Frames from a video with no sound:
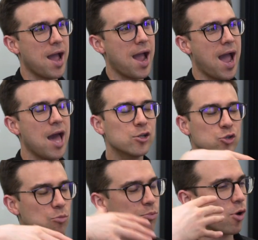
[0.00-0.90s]
How did
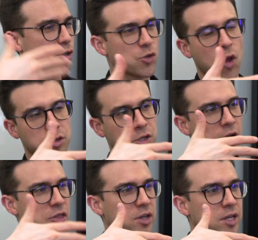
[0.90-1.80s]
you approach those? And
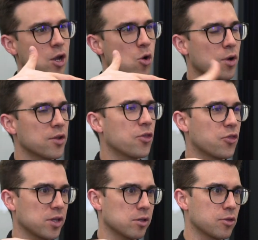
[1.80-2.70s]
I think one of the
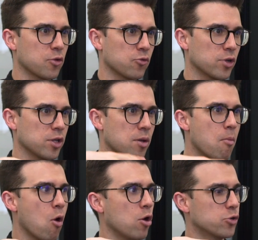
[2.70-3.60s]
things that really
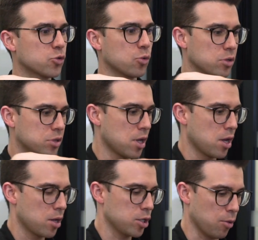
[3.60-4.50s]
emerged was,
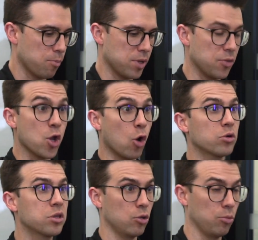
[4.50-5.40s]
in the
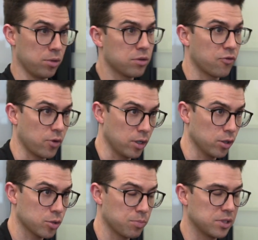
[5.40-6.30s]
old syllabus for
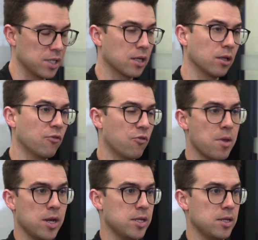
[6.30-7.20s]
English, particularly for
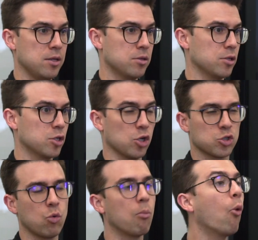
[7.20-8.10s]
many years, it got
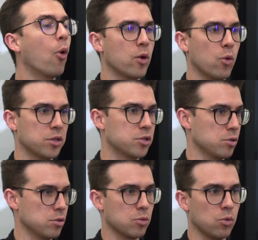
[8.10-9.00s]
to a point where
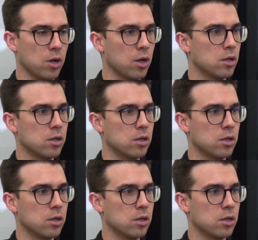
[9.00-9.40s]
students were